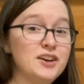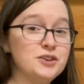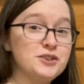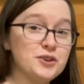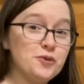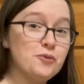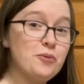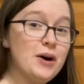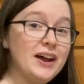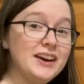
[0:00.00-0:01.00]
So
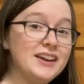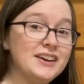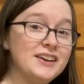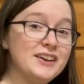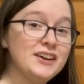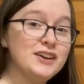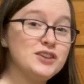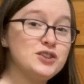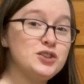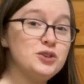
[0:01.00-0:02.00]
1,
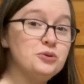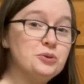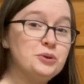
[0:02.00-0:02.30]
2,